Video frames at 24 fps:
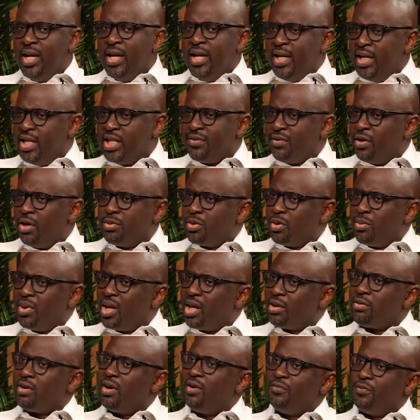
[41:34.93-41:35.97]
he developed some
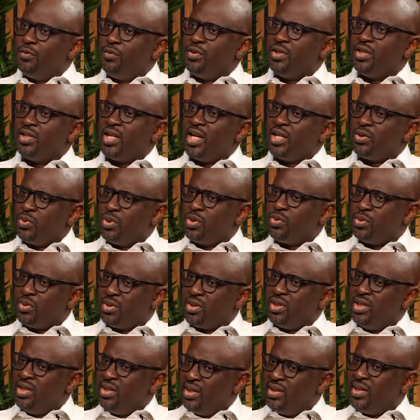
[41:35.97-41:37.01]
lateral flow device which
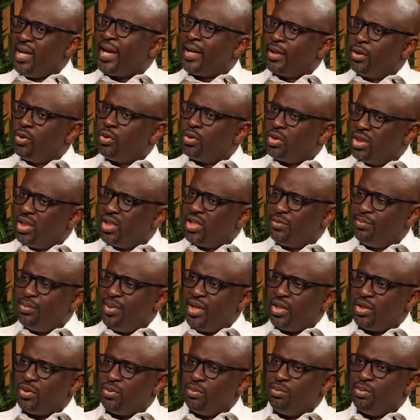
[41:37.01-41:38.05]
was in the diagnostic
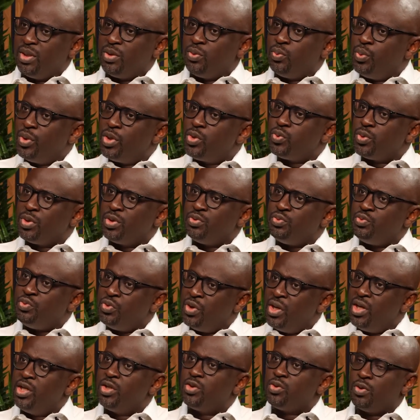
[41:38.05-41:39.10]
space, but which was
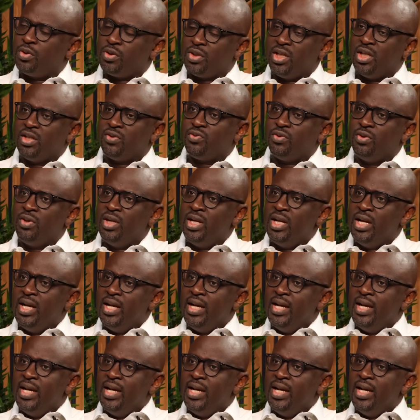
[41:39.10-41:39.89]
really successful.